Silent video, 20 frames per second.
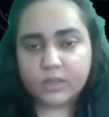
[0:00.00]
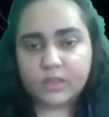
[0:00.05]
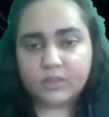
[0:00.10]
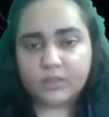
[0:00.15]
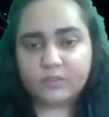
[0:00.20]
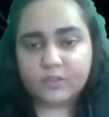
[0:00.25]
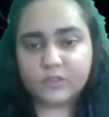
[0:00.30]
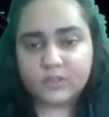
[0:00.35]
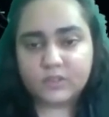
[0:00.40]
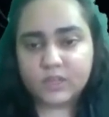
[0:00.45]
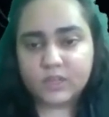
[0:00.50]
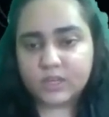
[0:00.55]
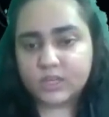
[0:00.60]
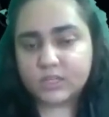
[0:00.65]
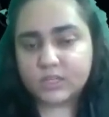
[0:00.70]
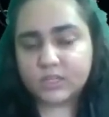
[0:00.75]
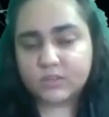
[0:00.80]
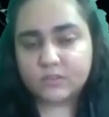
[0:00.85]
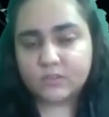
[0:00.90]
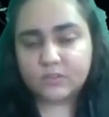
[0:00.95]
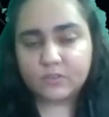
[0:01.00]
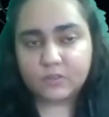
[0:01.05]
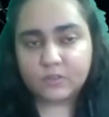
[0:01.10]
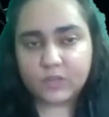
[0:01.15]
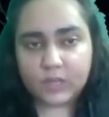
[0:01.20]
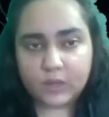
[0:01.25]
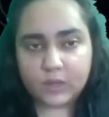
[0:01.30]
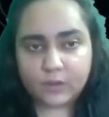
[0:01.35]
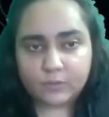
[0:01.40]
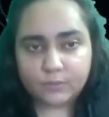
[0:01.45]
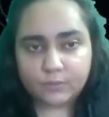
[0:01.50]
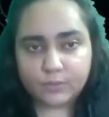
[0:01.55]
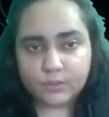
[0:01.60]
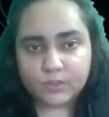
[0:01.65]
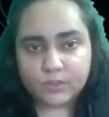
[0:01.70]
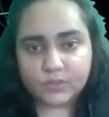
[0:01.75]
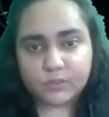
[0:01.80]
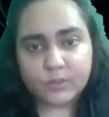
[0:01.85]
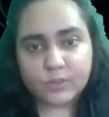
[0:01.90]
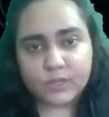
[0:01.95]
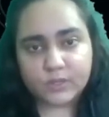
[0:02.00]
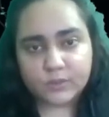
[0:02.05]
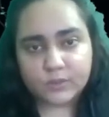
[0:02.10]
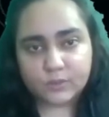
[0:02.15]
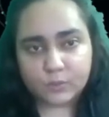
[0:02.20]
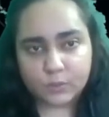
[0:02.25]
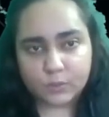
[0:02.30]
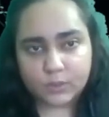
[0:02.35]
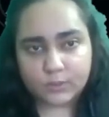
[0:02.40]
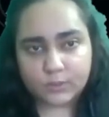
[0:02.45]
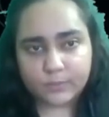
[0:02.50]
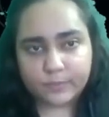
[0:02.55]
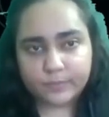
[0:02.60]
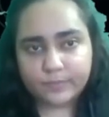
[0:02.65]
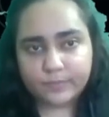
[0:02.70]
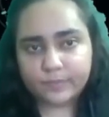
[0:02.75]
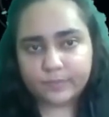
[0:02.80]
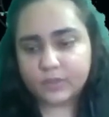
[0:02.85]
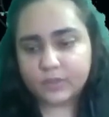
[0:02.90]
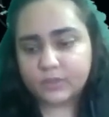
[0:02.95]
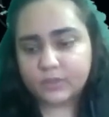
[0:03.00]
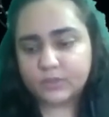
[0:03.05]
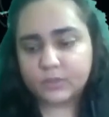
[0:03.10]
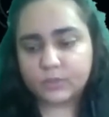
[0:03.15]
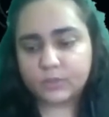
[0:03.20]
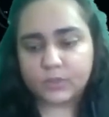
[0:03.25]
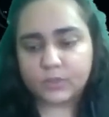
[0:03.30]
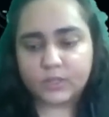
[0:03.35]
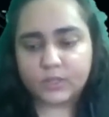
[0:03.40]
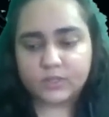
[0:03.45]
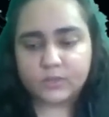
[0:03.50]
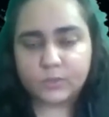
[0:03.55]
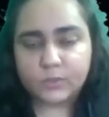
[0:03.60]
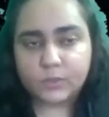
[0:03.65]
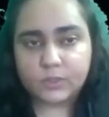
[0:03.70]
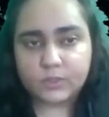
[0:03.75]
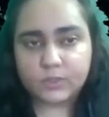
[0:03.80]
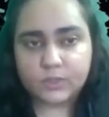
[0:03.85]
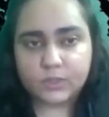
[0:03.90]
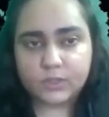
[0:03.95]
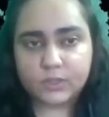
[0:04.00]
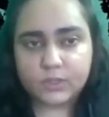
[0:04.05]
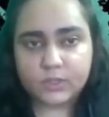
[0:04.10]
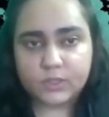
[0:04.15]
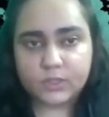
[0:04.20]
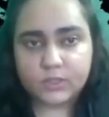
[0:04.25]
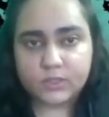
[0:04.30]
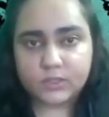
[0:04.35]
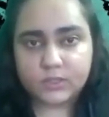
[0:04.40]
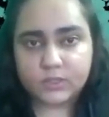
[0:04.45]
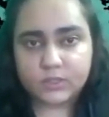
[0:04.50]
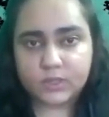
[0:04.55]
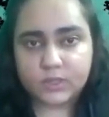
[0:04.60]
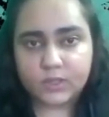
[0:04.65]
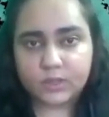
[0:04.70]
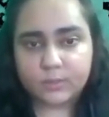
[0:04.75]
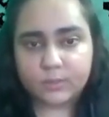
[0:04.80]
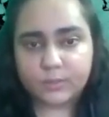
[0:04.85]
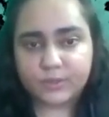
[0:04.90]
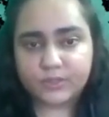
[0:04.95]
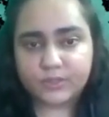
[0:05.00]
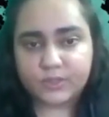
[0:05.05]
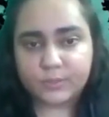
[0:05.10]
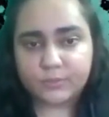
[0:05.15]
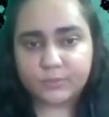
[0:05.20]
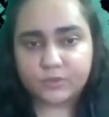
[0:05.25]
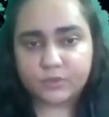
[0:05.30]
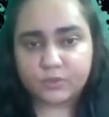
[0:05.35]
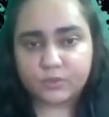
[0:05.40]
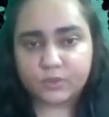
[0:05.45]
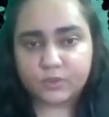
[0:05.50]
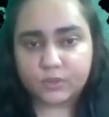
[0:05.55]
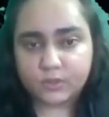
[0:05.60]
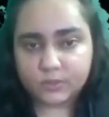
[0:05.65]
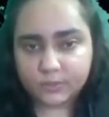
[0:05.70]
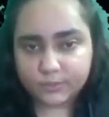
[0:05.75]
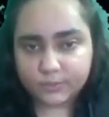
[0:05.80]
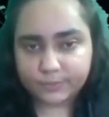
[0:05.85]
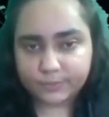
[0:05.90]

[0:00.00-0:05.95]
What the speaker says: If it's negative, the output is minus 1. So that's what this perceptron does.